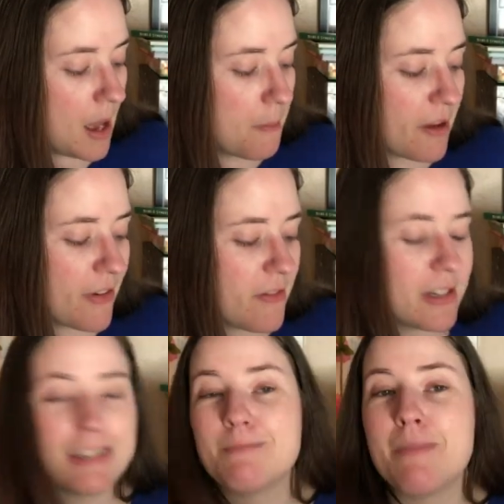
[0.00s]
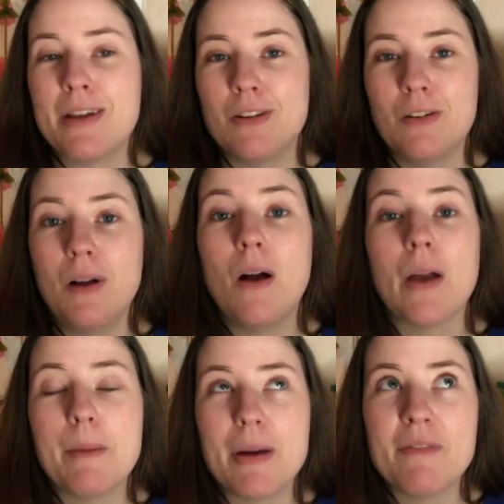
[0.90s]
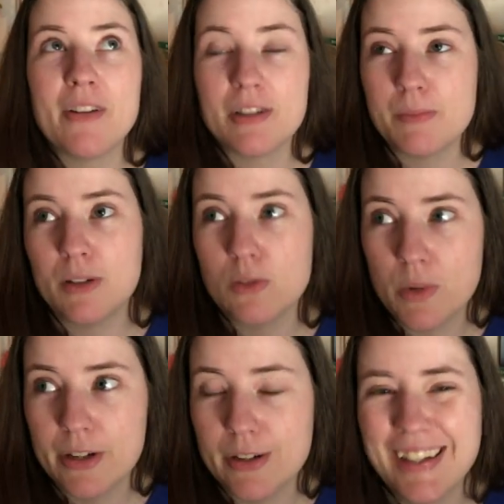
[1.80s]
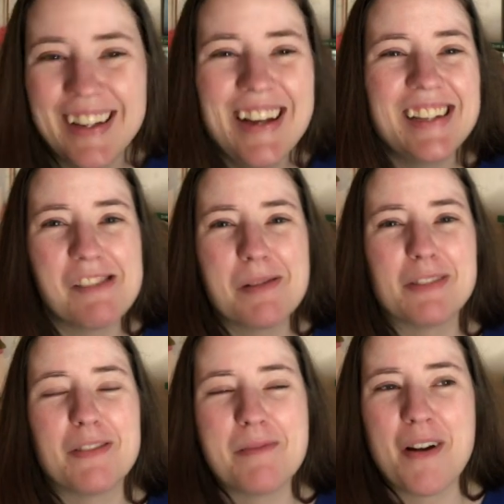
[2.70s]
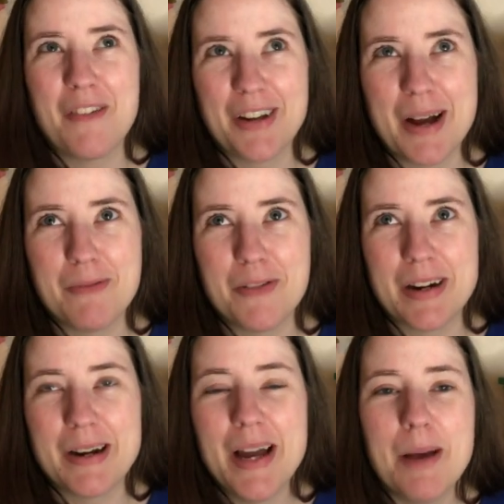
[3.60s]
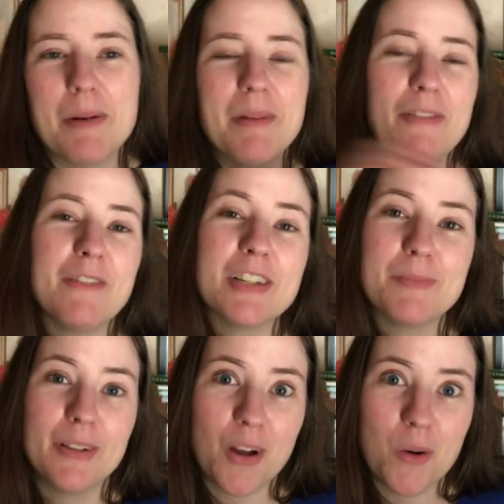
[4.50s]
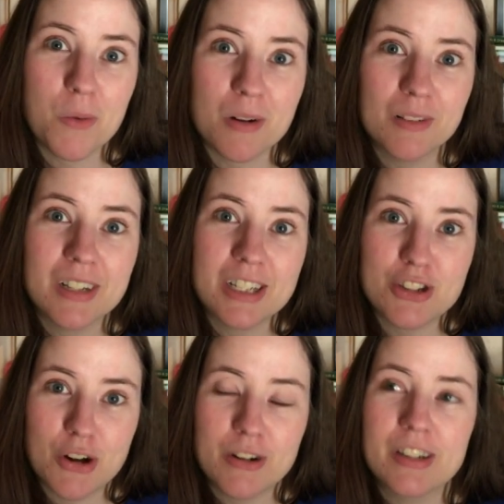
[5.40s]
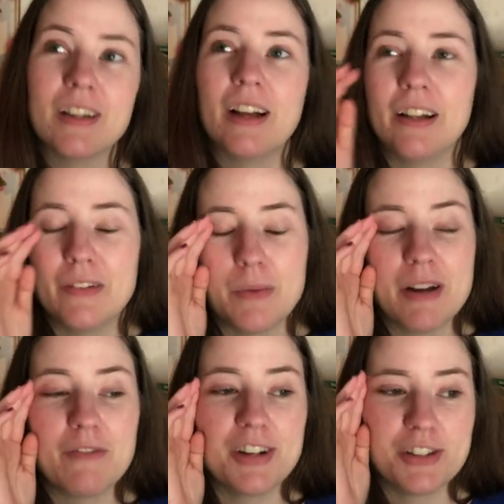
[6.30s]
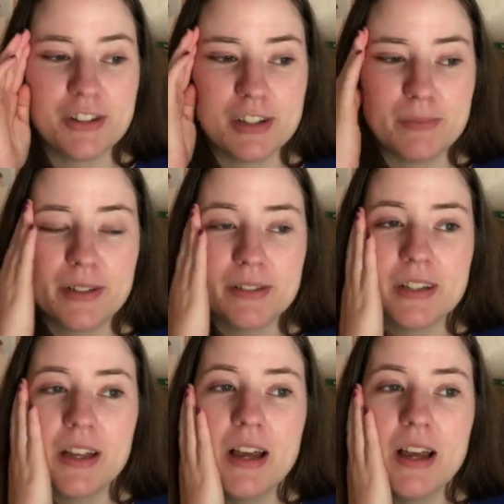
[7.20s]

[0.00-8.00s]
My favorite smell, okay, my favorite smell is weird. Devin makes fun of me all the time for it, but my favorite smell in the whole world is dirt. I love the way fresh dirt smells.